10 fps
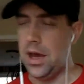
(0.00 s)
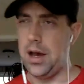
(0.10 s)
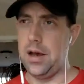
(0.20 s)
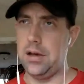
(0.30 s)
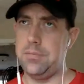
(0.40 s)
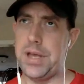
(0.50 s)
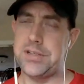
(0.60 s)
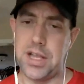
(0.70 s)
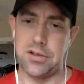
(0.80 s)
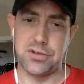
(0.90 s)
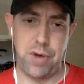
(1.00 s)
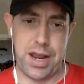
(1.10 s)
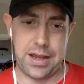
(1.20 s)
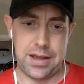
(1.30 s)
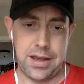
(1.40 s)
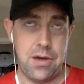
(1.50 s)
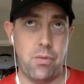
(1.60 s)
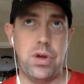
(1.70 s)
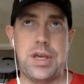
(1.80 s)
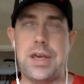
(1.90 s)
Bestsellers rank
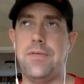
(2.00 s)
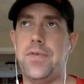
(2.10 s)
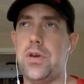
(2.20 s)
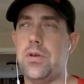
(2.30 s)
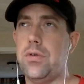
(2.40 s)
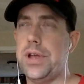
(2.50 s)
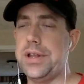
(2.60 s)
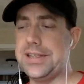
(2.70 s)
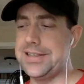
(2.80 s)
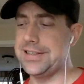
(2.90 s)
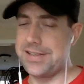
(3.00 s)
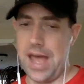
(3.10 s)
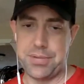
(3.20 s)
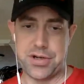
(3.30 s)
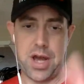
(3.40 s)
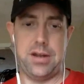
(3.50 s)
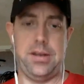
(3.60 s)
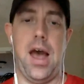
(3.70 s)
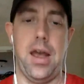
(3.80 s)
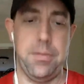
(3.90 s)
will give you, and this is a snapshot in
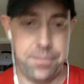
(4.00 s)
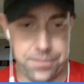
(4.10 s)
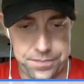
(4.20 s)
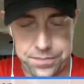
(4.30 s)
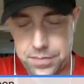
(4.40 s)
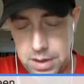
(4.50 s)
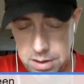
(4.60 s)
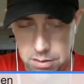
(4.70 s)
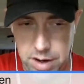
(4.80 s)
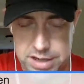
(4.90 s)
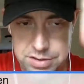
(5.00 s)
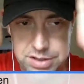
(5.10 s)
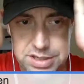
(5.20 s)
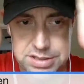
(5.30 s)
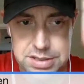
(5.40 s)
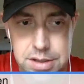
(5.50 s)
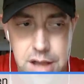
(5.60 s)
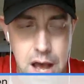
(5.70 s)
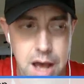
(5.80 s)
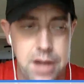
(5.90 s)
time. All right, so this is
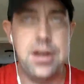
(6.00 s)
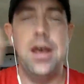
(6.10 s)
not